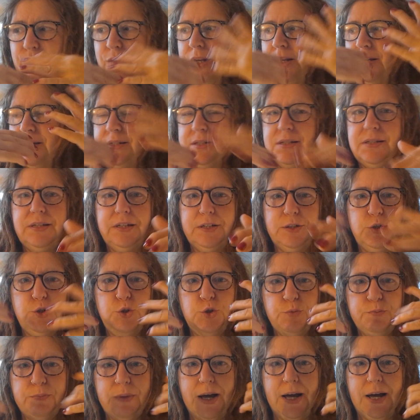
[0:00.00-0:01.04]
stick
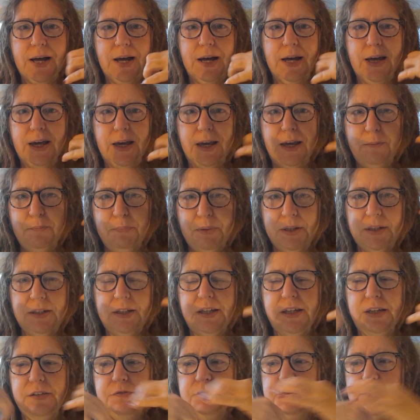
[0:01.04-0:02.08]
to my
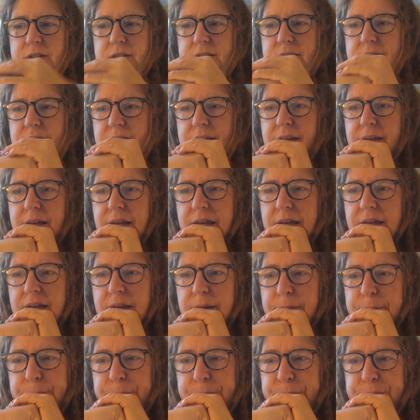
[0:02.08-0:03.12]
beliefs,
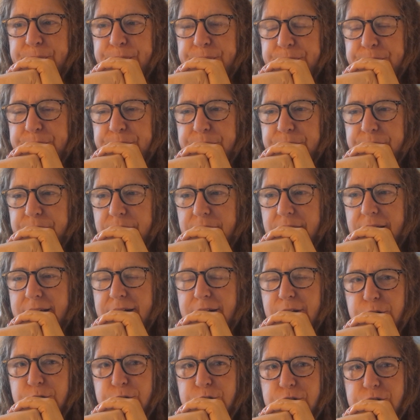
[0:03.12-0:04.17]
and
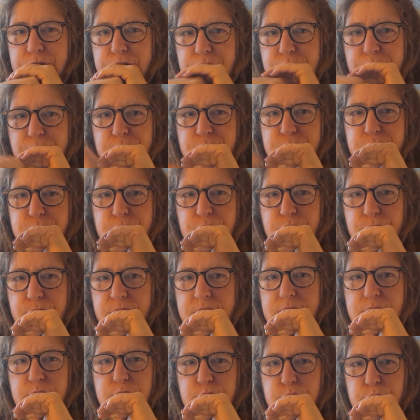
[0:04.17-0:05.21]
not go
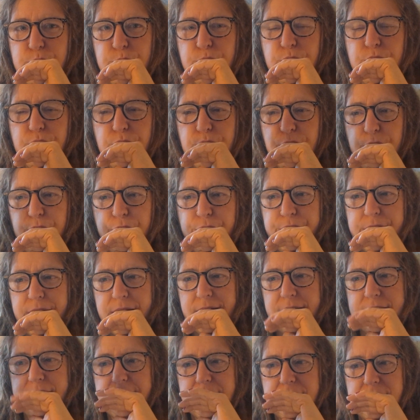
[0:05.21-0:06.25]
into all
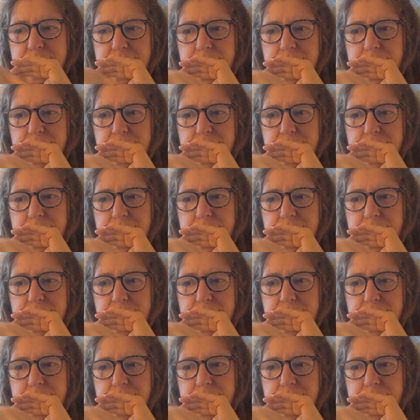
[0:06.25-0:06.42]
that